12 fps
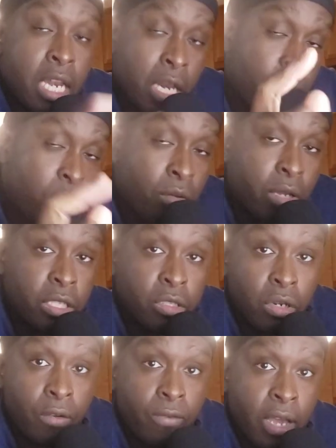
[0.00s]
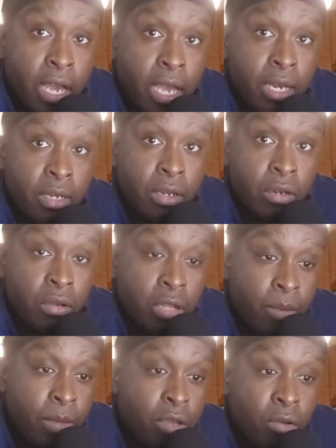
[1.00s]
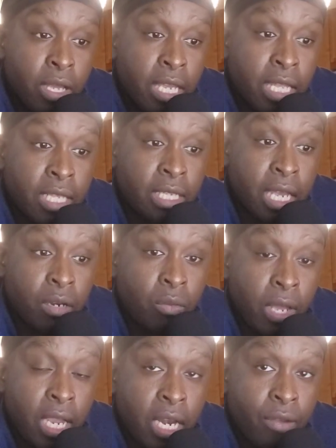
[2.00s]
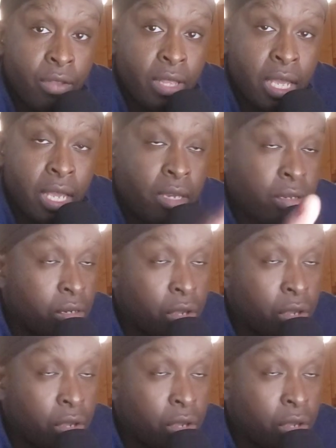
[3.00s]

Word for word: let me go get certified, you know, let me go and get this out the way and everything,